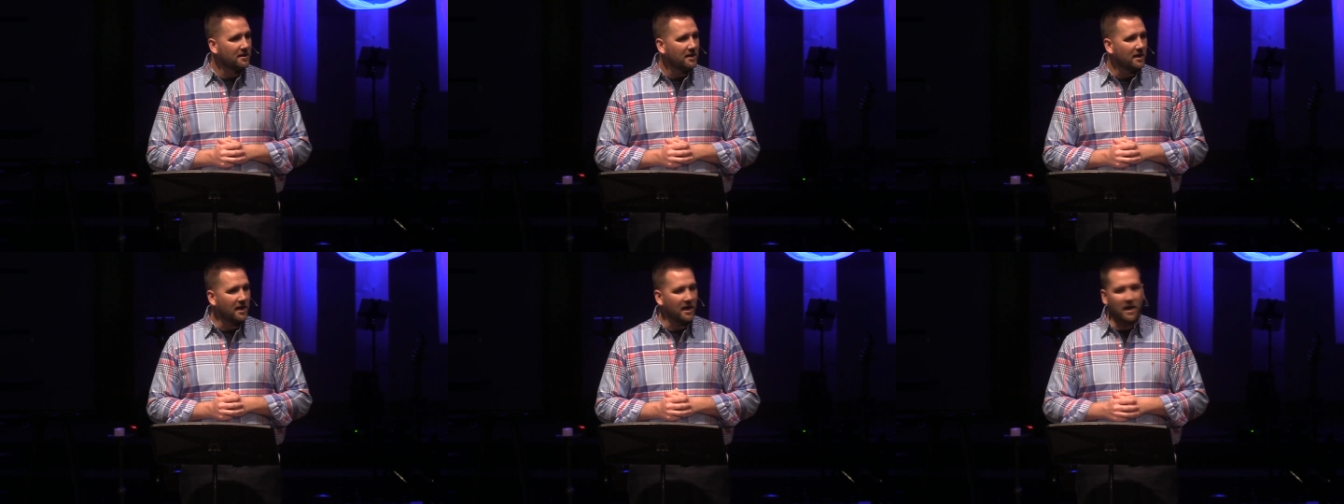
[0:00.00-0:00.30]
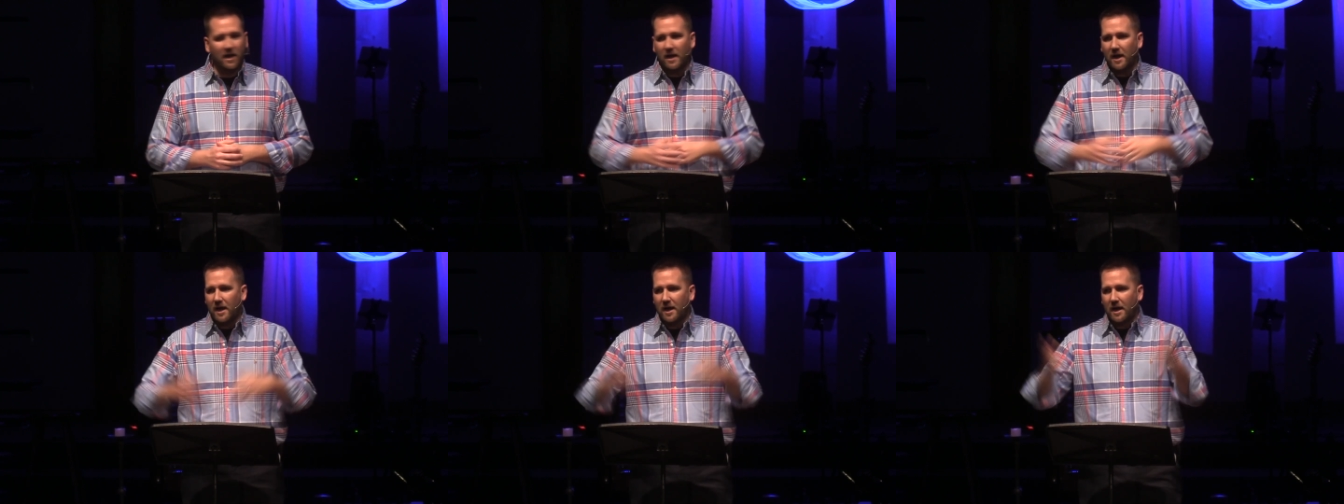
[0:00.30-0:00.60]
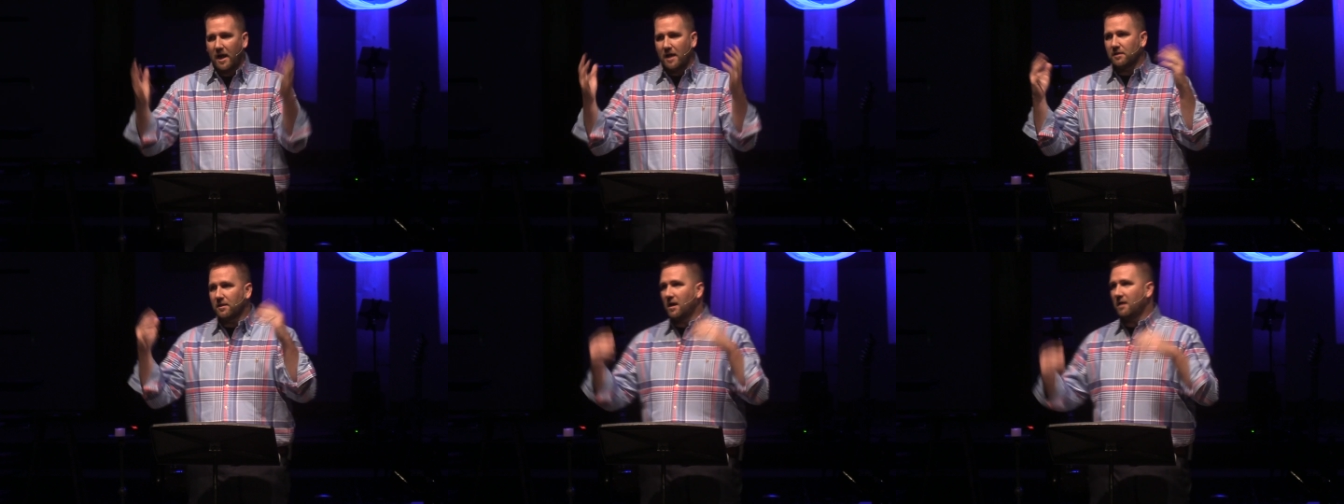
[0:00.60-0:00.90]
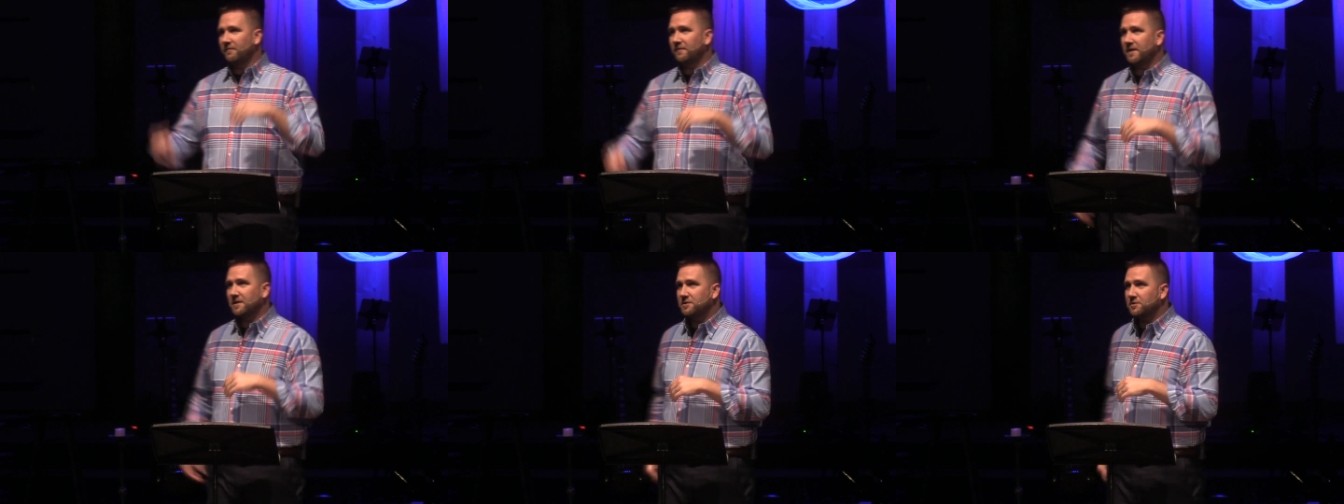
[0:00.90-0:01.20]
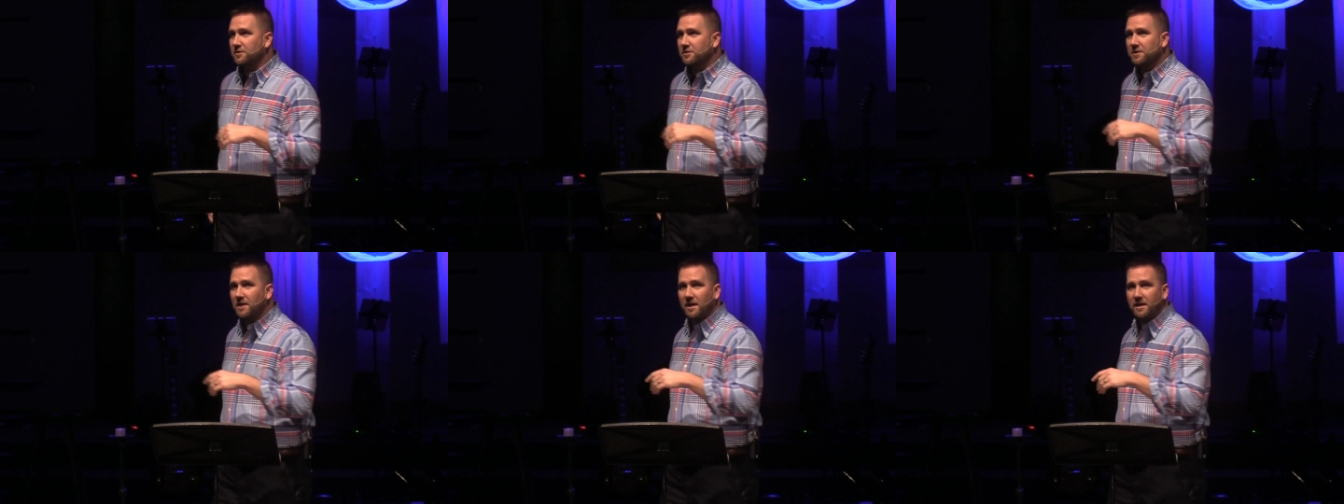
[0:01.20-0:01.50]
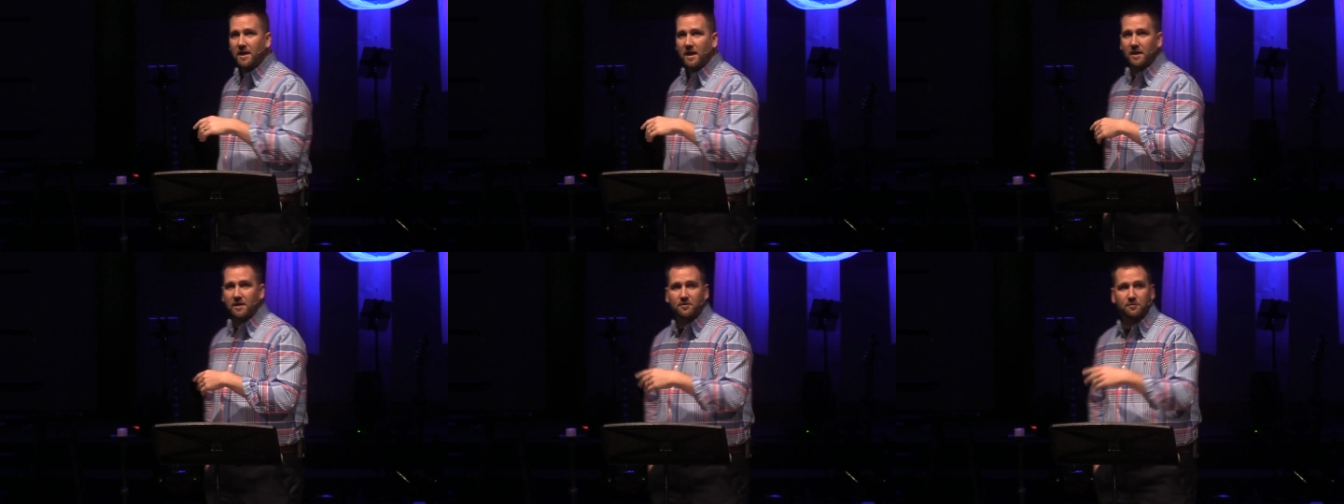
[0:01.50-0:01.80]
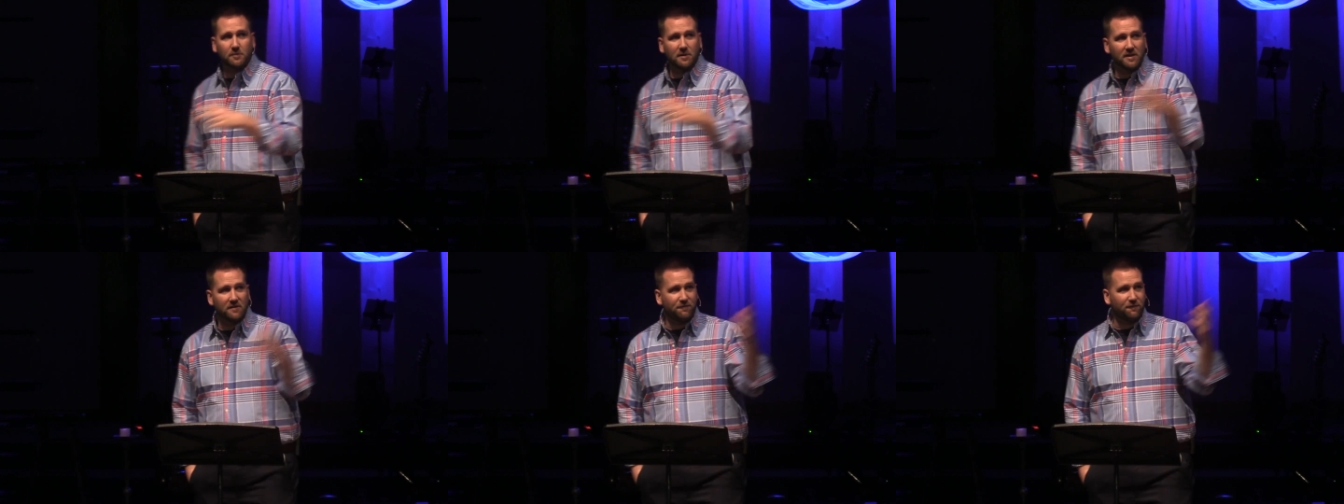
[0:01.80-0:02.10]
And, and I love Easter Sunday, and it's
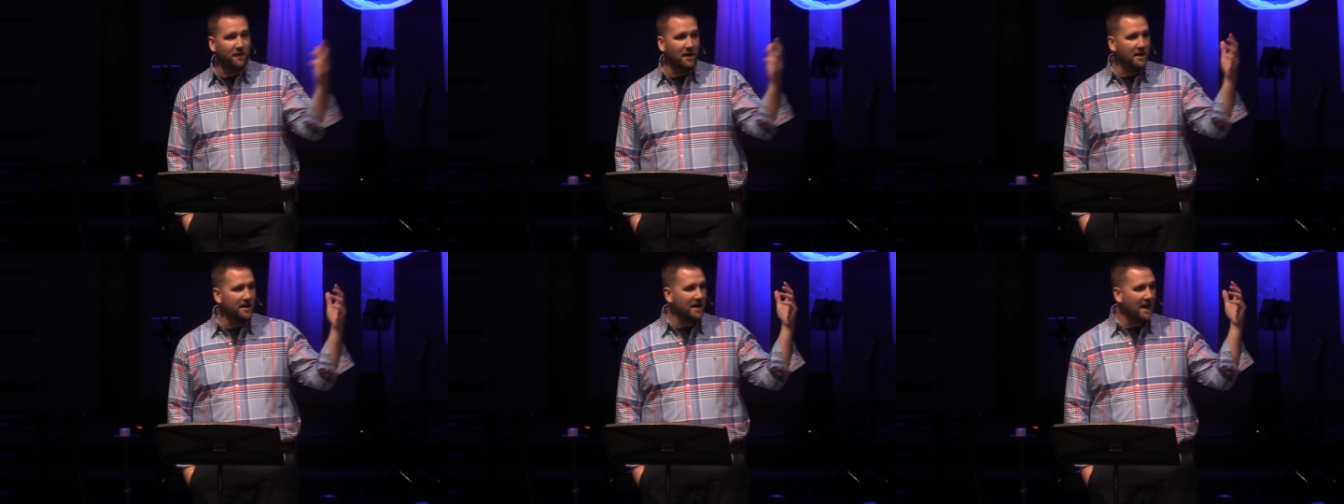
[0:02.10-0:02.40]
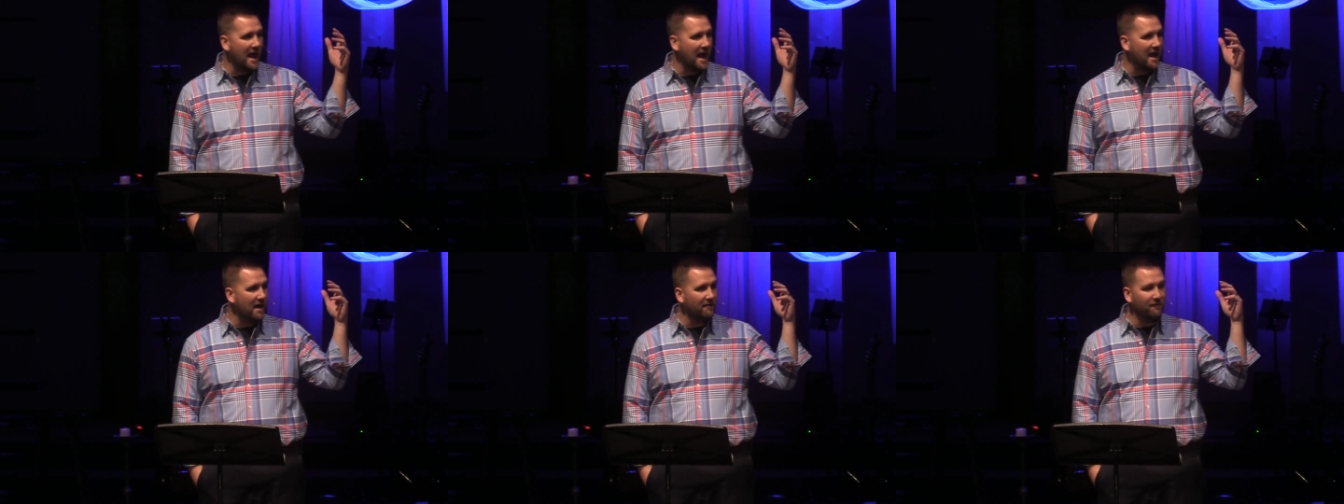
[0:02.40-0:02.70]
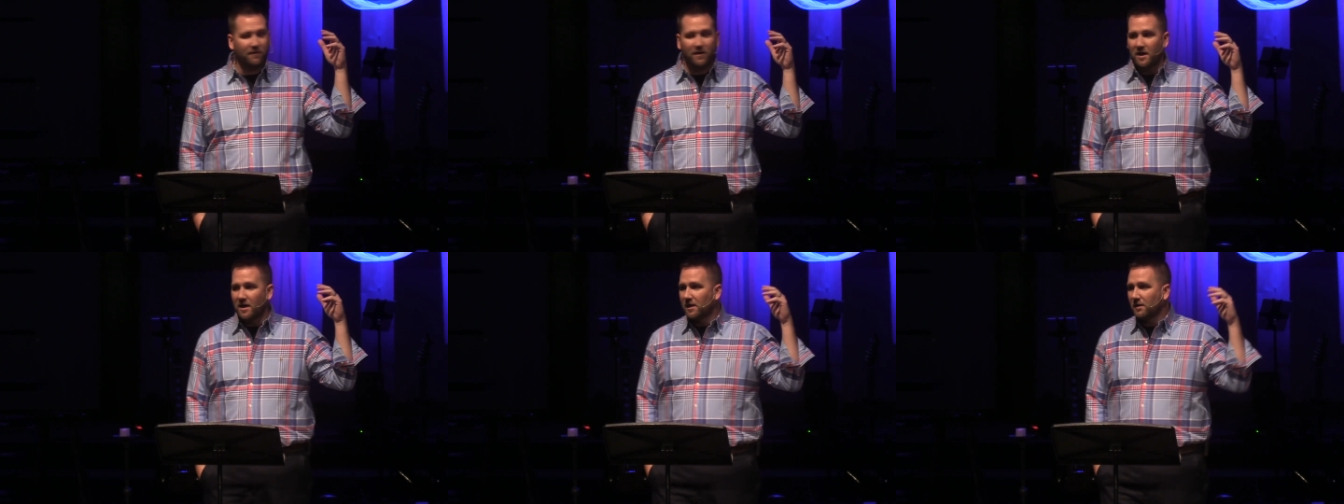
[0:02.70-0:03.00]
really fun to have